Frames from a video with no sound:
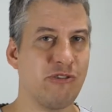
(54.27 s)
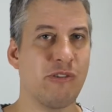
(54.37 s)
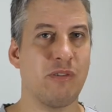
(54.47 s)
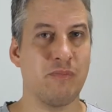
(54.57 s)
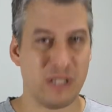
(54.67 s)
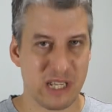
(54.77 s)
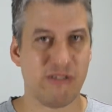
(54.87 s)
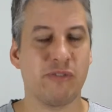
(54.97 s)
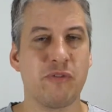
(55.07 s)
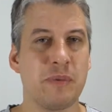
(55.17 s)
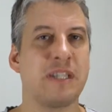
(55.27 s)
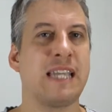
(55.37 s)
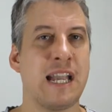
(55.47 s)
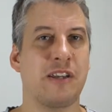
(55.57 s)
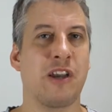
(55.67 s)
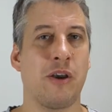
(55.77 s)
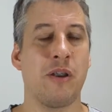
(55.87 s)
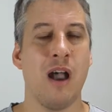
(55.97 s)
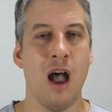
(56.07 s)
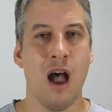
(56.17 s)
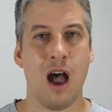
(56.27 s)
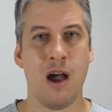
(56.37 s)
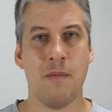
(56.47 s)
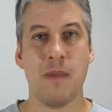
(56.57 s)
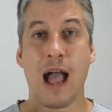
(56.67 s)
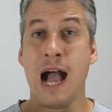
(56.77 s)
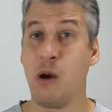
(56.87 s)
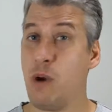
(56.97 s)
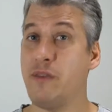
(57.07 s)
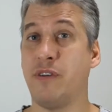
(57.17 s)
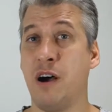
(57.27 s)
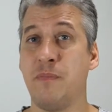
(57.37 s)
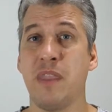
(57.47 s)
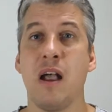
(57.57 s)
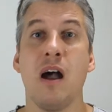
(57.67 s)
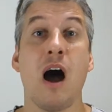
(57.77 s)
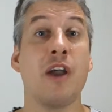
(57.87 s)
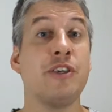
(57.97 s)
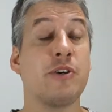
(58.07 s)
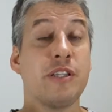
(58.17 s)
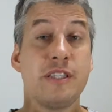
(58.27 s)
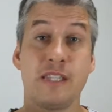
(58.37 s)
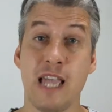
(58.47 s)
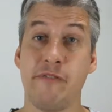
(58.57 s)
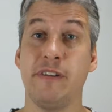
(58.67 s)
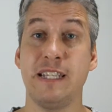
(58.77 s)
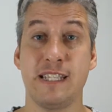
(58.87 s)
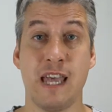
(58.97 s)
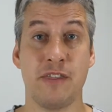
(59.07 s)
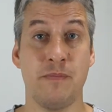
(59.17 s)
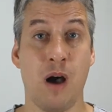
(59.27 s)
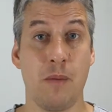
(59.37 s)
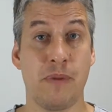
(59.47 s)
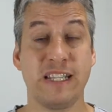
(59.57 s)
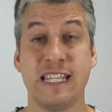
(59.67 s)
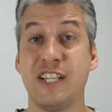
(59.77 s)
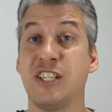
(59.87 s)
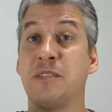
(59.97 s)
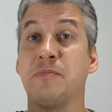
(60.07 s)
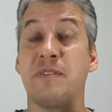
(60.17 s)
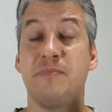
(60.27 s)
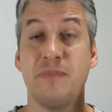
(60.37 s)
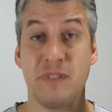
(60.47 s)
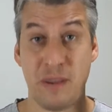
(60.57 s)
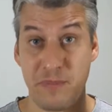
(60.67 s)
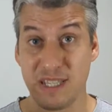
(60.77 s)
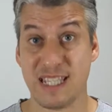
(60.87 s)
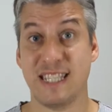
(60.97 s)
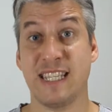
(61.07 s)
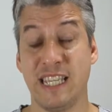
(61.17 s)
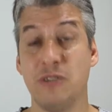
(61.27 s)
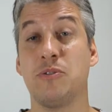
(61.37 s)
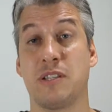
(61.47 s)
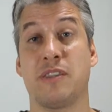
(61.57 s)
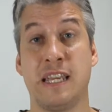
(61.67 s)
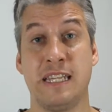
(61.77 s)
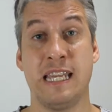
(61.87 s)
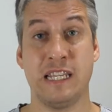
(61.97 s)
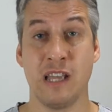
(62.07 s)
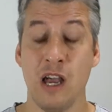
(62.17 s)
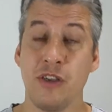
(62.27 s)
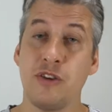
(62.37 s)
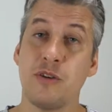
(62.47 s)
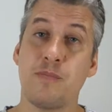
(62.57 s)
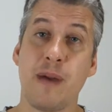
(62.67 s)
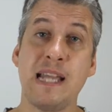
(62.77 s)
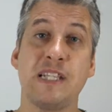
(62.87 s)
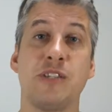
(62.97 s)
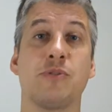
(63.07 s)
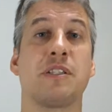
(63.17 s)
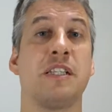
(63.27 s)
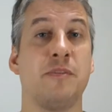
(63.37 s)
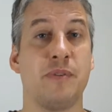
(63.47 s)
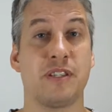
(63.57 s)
material from the get-go. However, you can definitely set them up by teaching them the skills that they need. You could base your syllabus